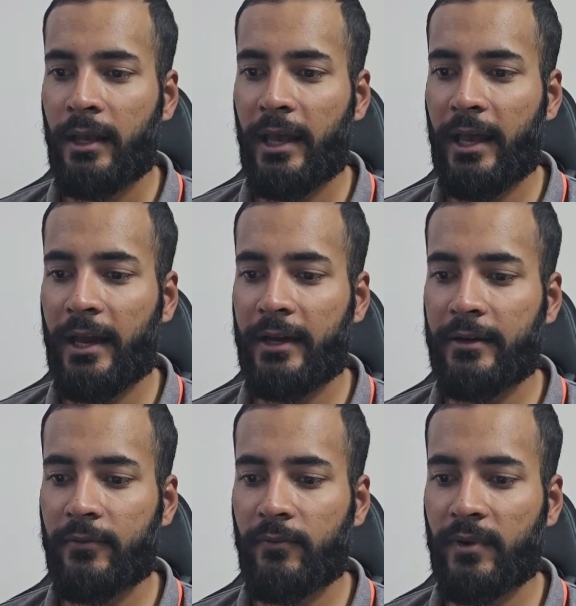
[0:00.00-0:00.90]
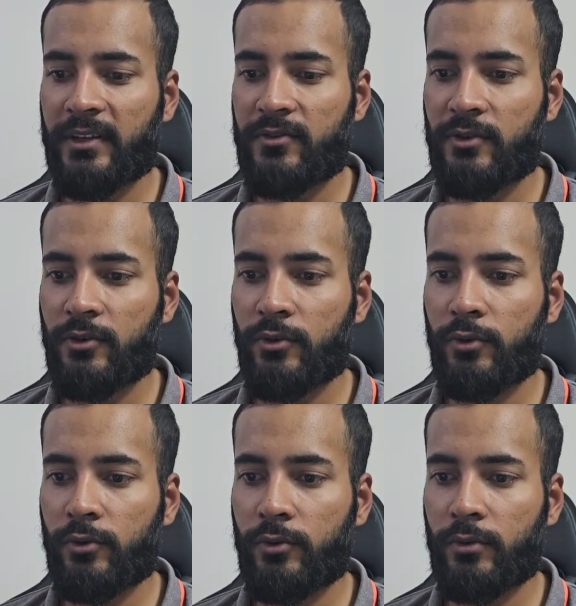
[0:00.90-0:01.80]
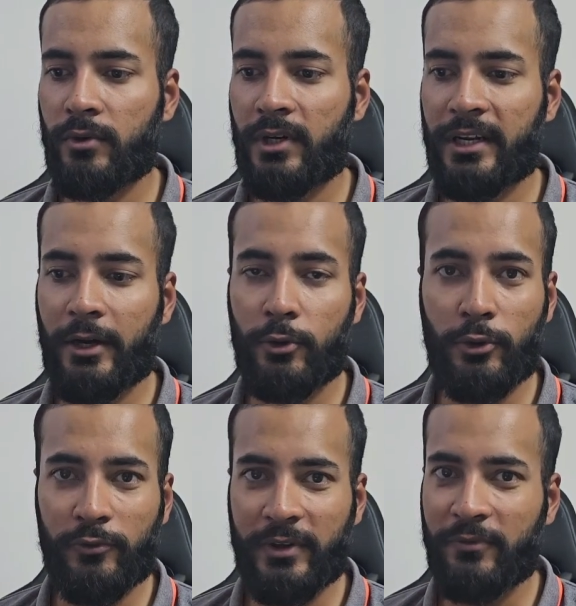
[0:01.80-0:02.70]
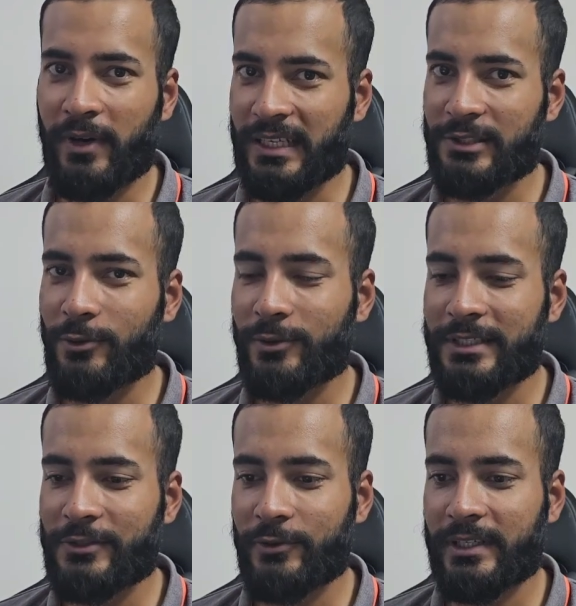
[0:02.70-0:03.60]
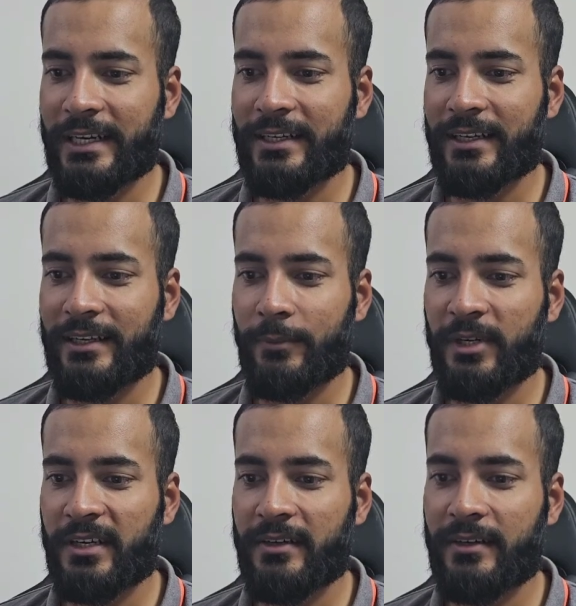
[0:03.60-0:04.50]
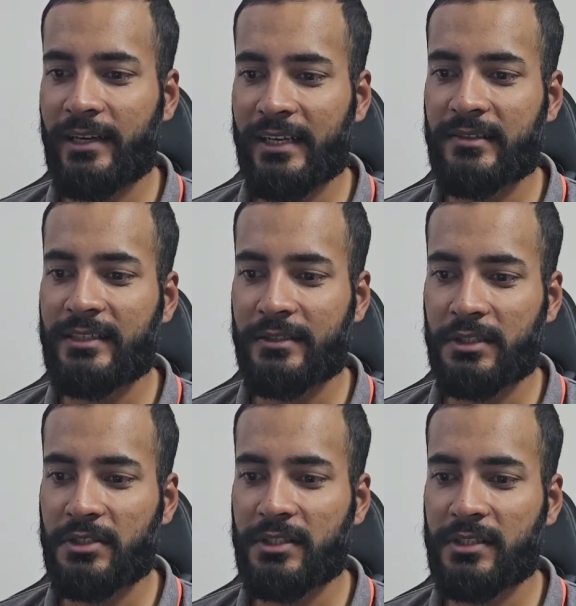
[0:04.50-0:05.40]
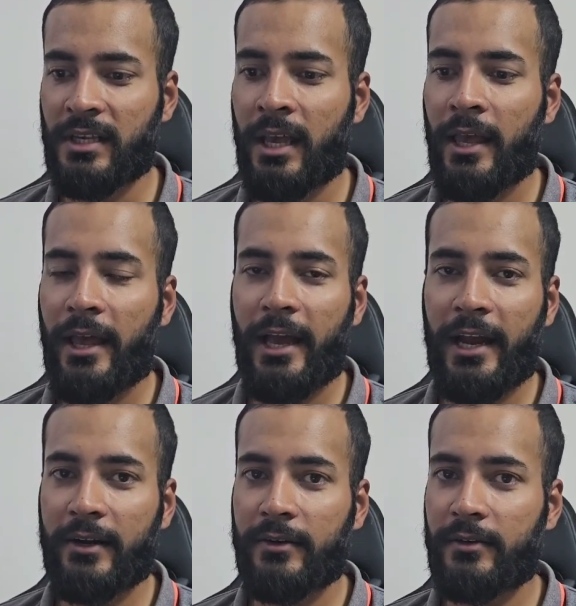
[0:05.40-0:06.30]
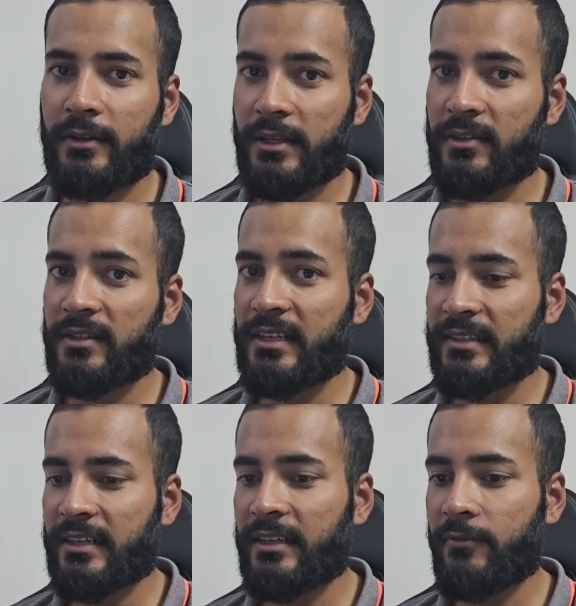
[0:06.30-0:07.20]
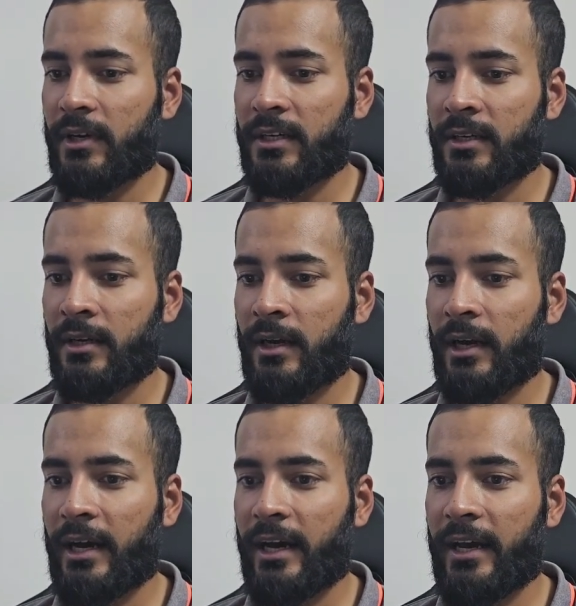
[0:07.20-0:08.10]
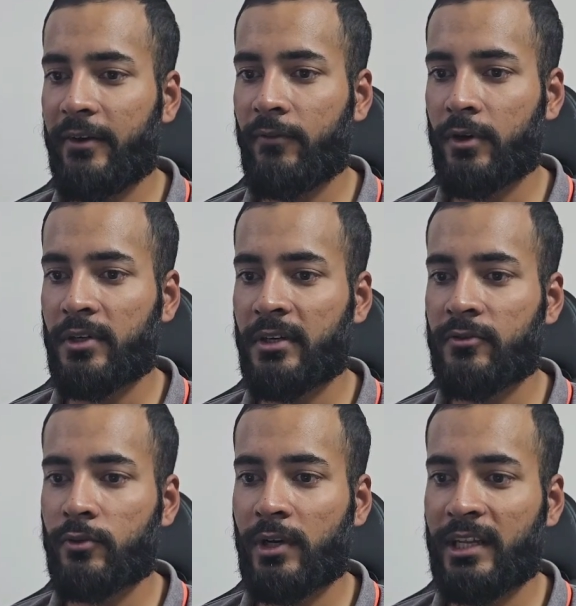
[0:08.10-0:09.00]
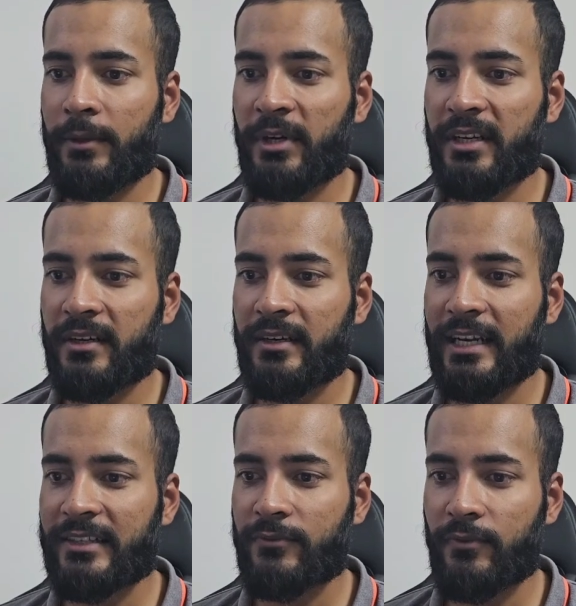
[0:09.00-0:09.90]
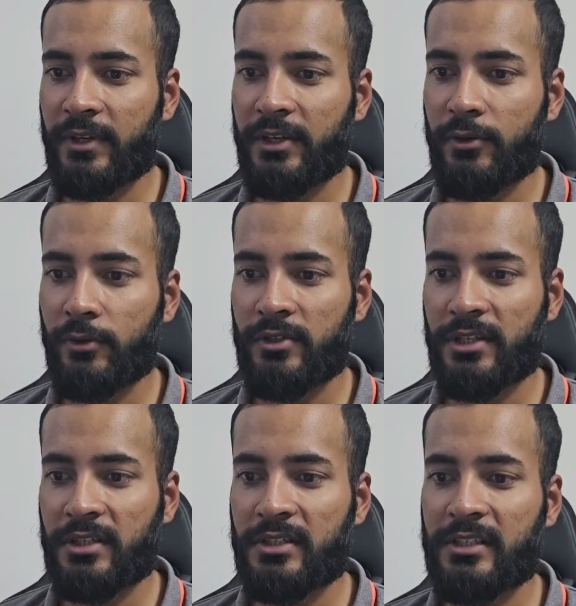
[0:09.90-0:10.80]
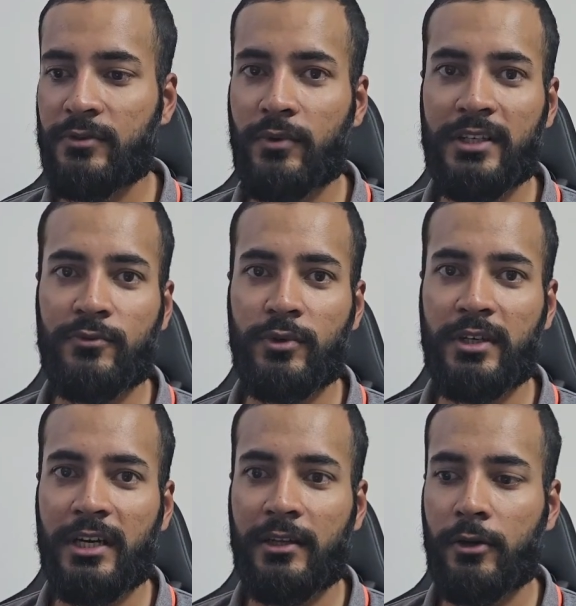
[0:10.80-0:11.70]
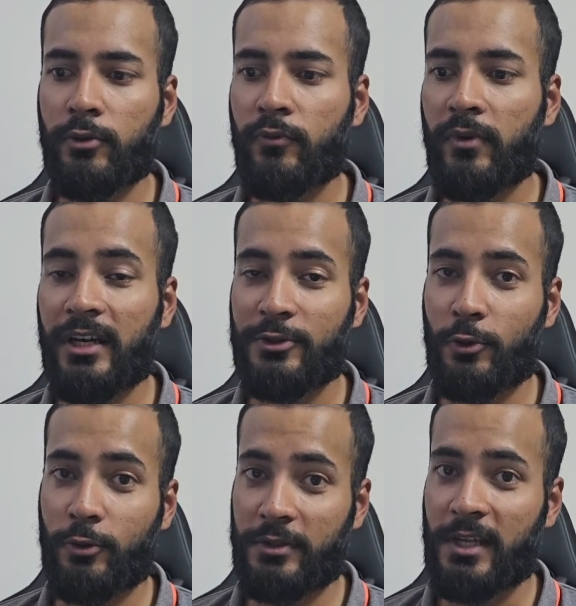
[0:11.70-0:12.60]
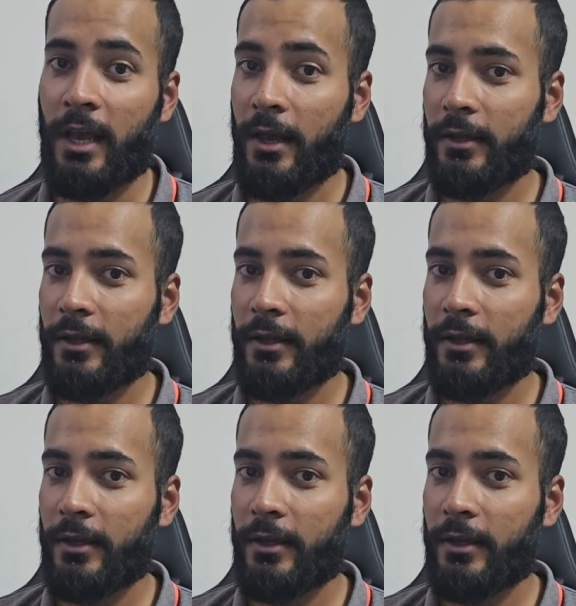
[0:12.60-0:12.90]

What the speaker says: And once you run out of the fast tokens, you will get unlimited relax generations, and this is exactly what I wanted. So unlimited relax video generations once we run out of fast tokens.